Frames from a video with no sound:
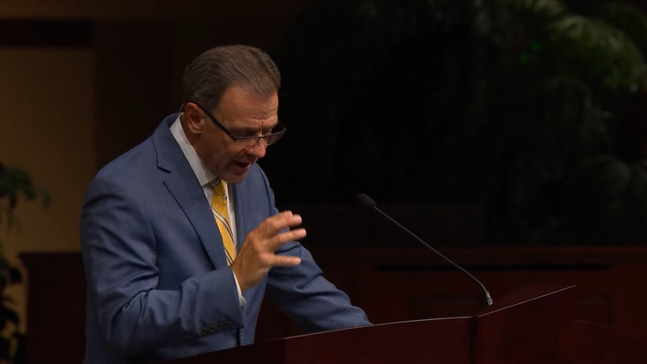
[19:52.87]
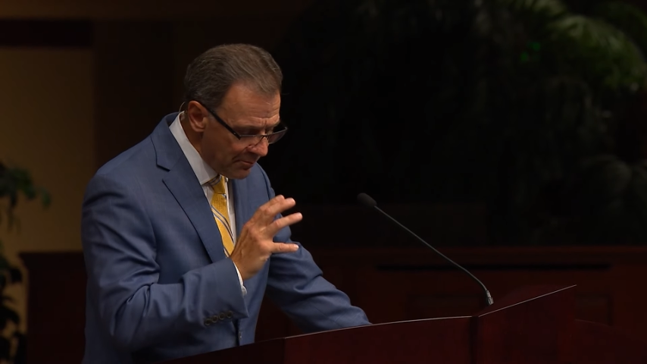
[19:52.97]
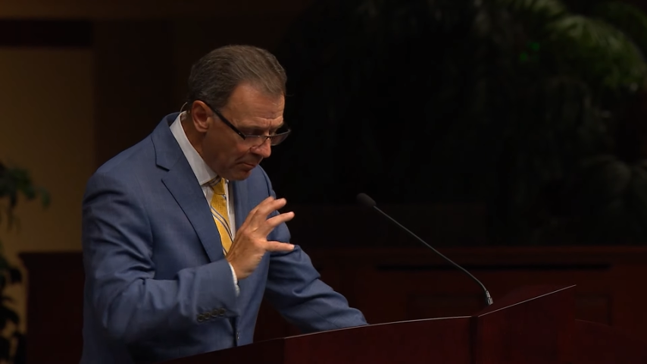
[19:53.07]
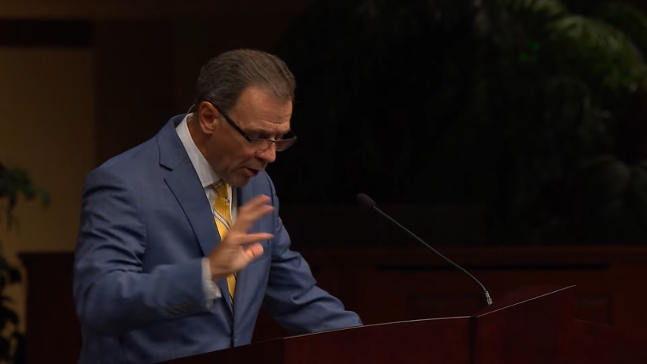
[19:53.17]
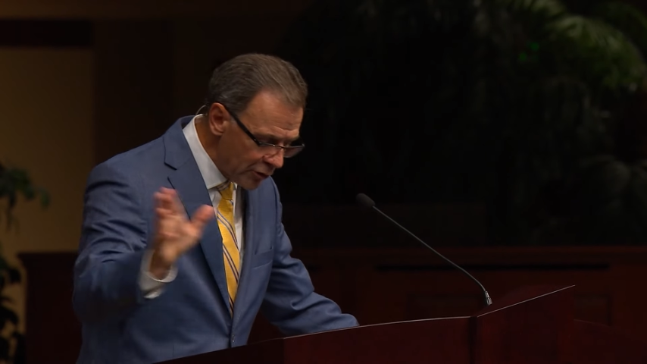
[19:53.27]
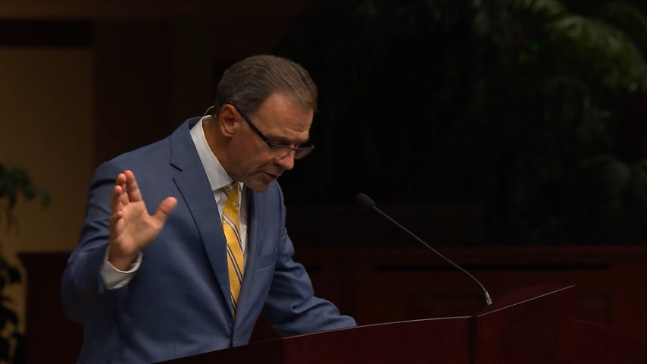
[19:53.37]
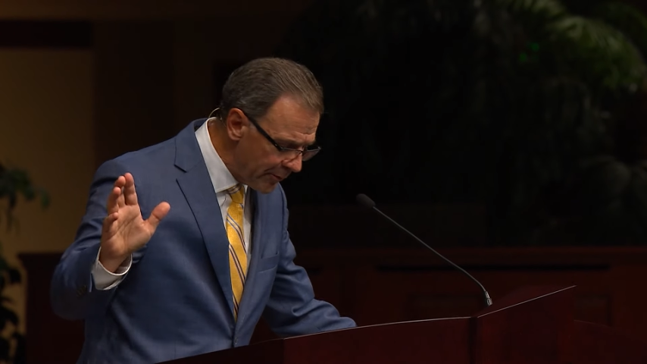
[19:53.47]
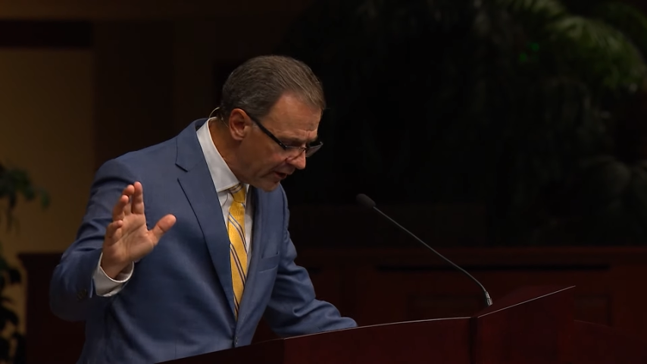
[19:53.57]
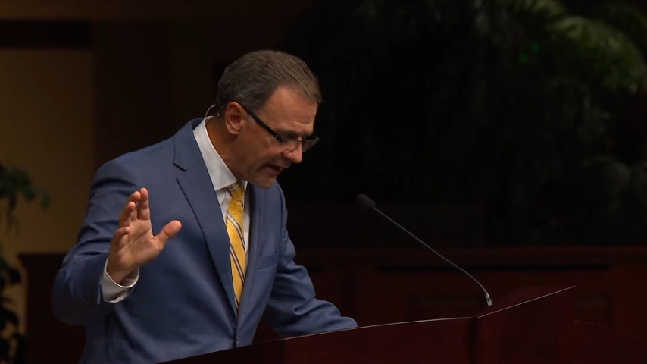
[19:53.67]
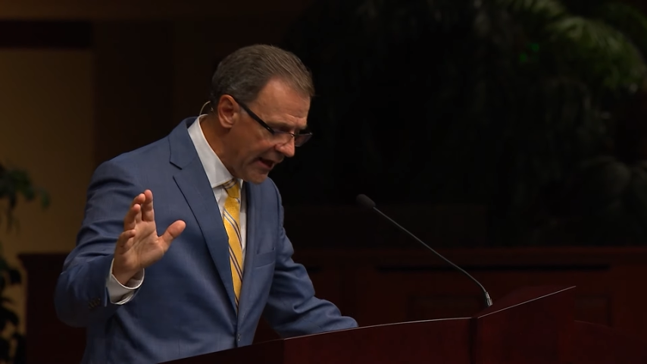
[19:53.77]
on
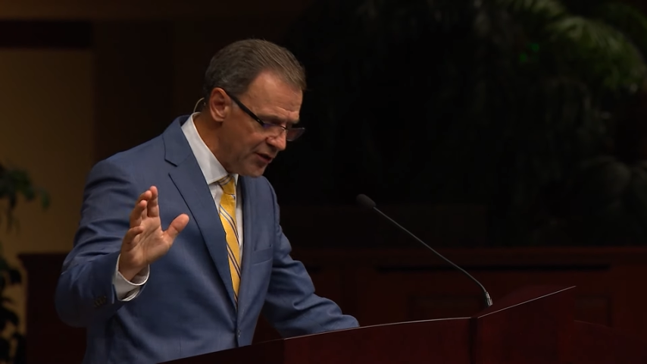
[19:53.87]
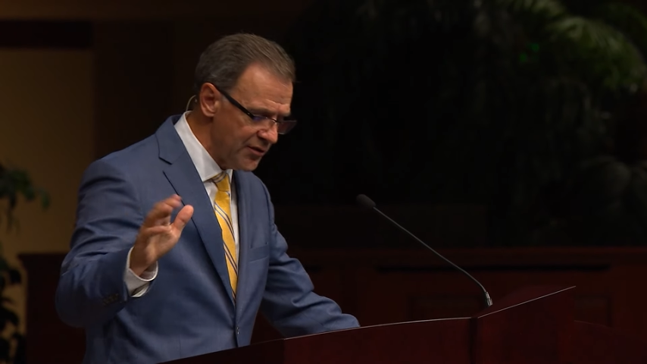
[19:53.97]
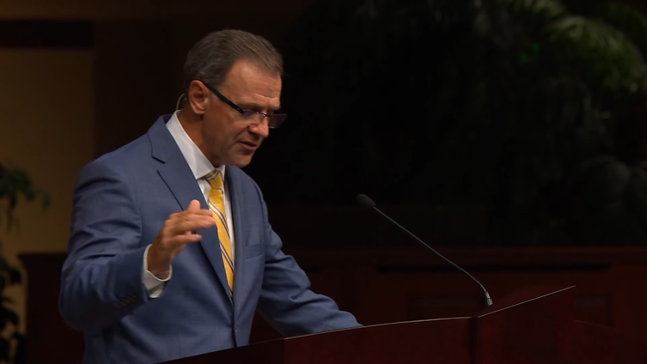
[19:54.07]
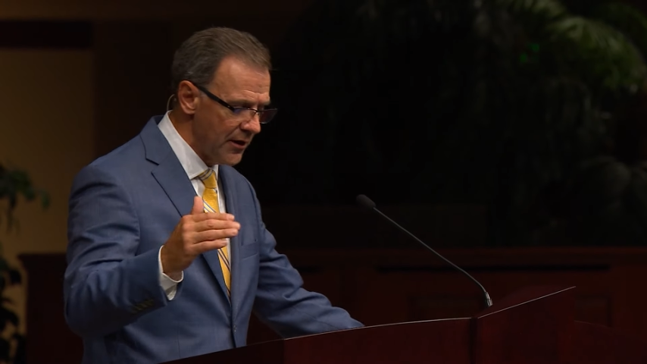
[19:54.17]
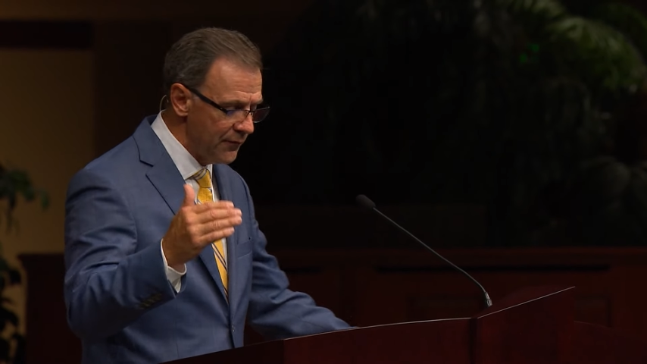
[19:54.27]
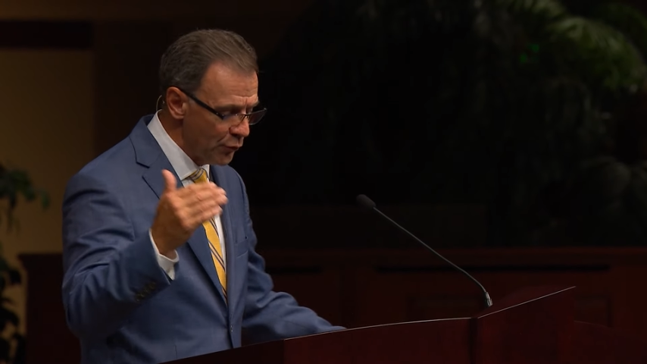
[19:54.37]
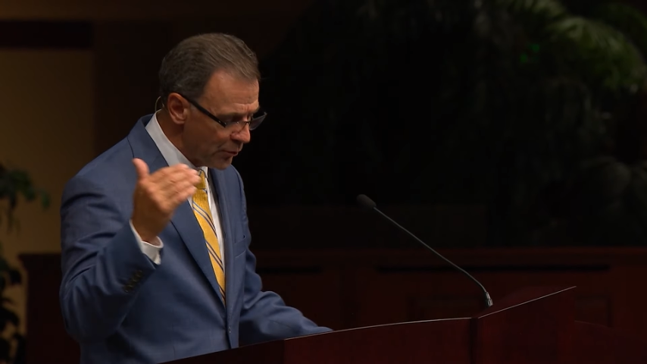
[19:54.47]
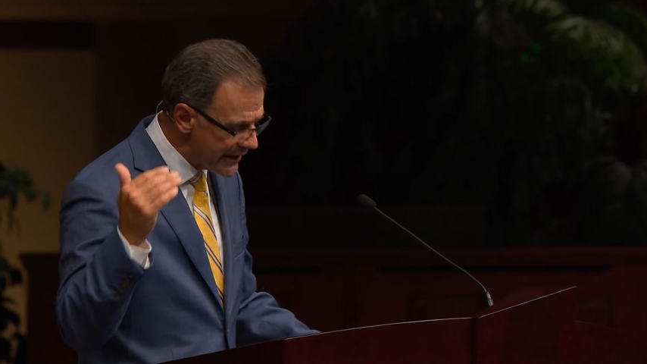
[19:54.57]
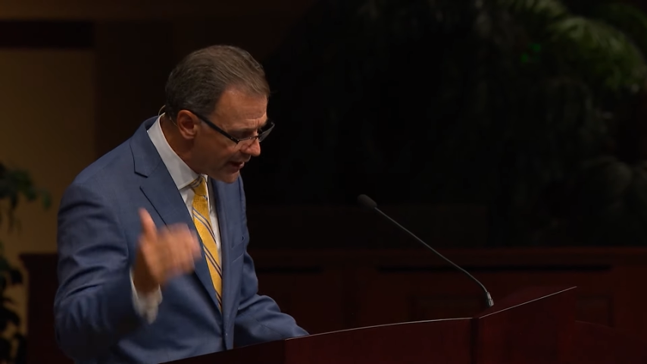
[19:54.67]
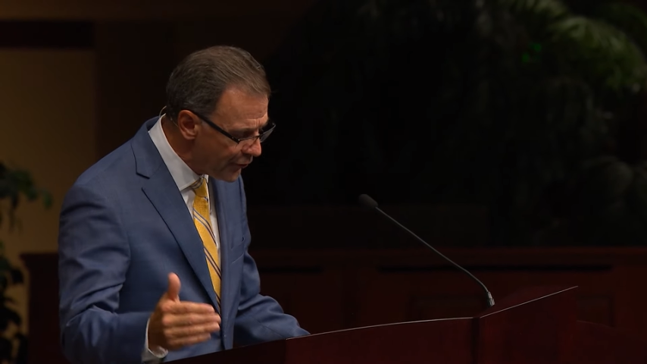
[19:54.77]
multiple occasions of the
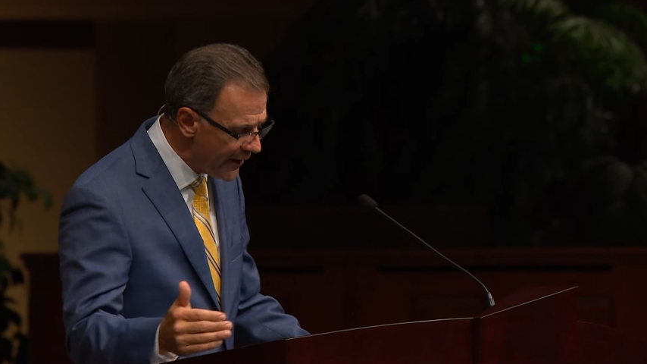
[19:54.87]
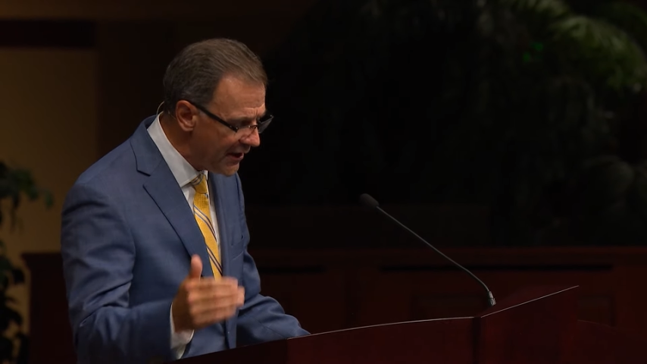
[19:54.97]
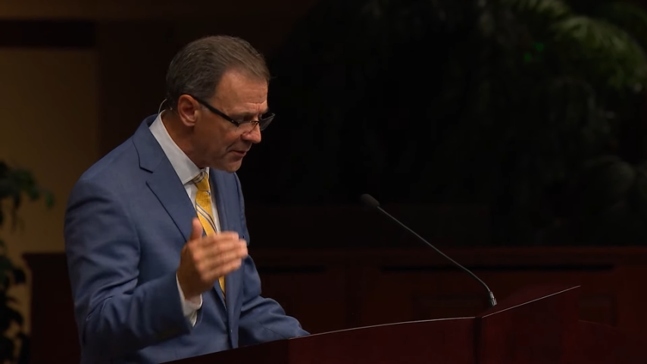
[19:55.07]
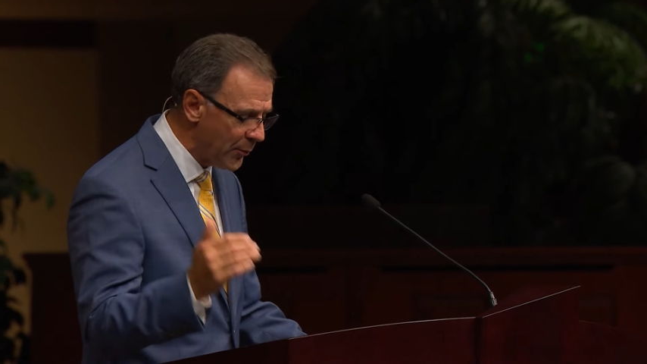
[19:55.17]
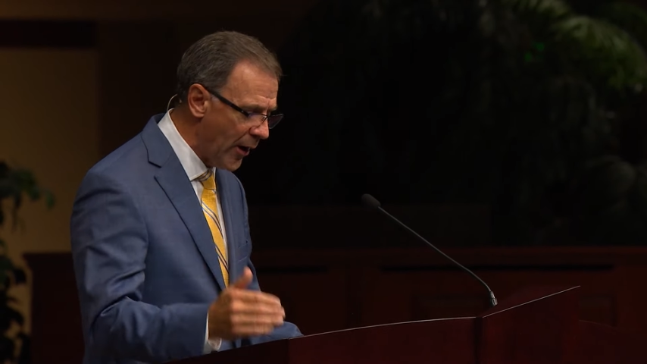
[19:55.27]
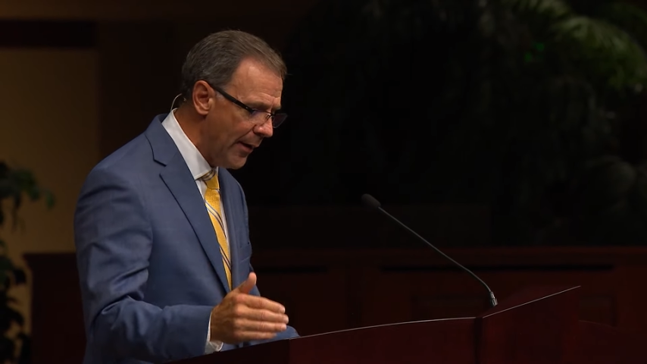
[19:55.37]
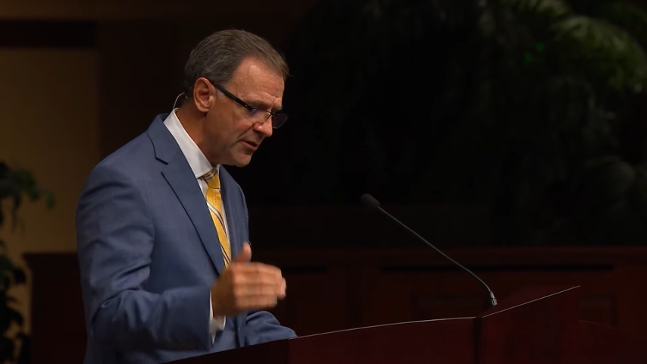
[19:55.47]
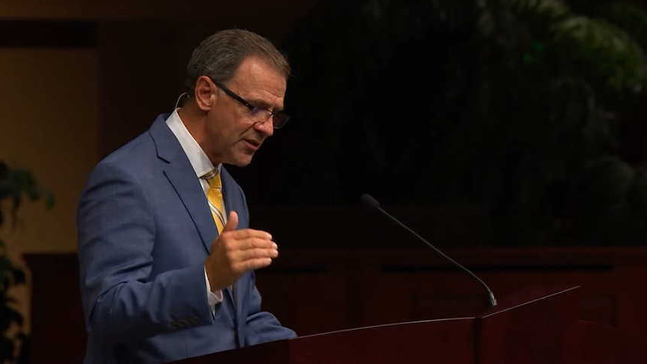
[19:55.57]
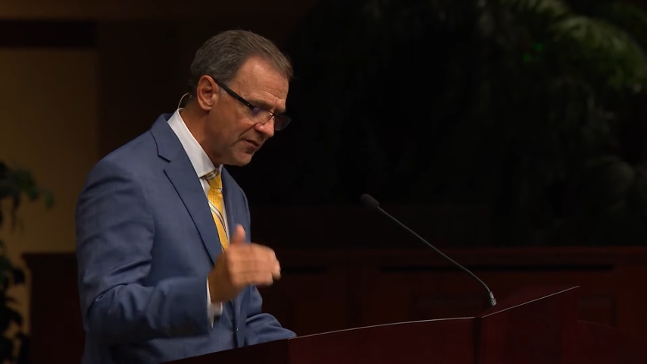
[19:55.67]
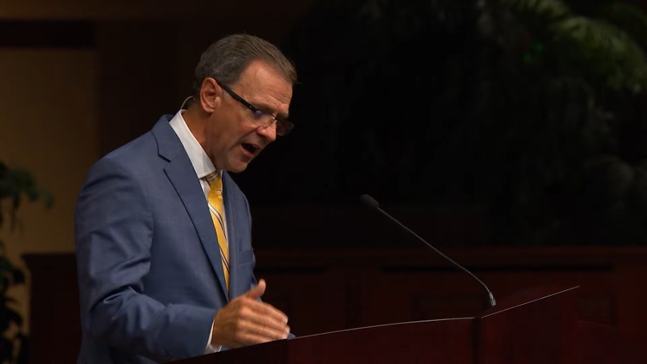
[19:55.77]
reiterated
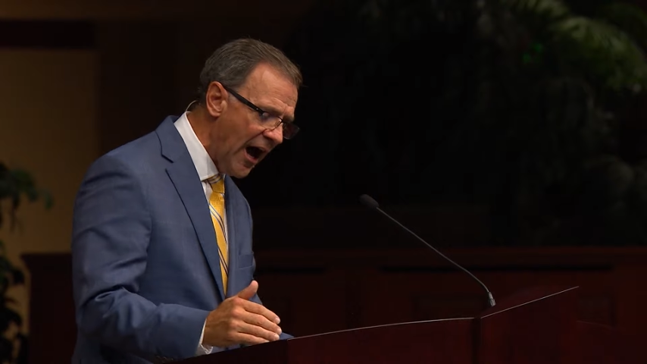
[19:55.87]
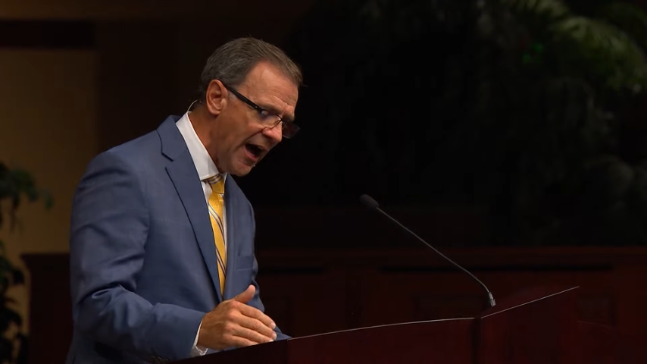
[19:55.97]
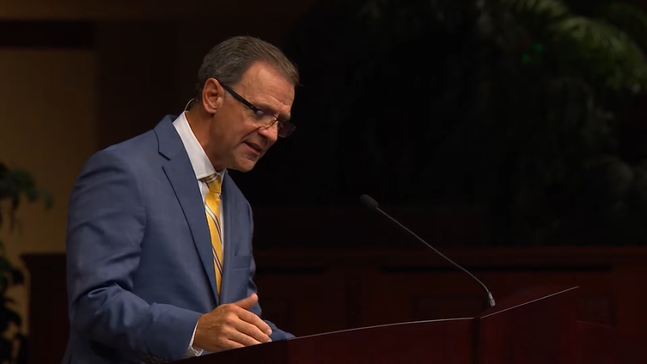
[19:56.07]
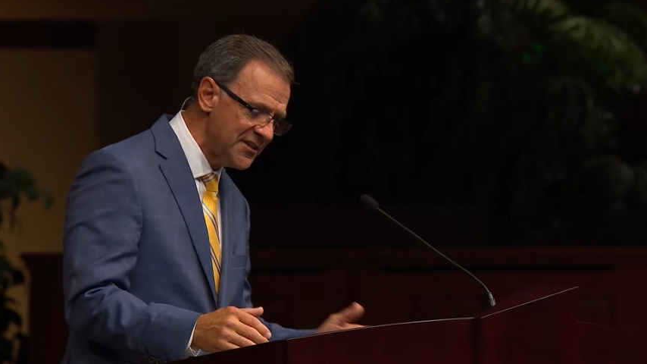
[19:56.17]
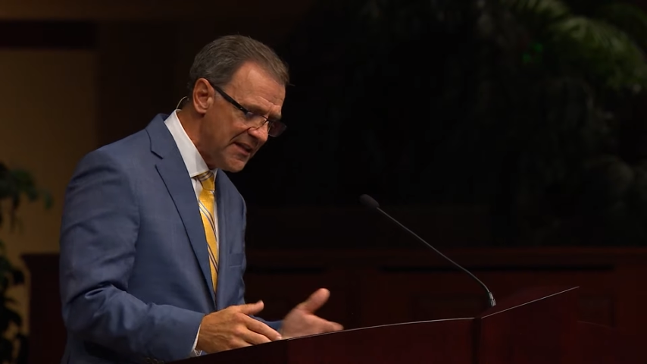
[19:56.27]
promise of God,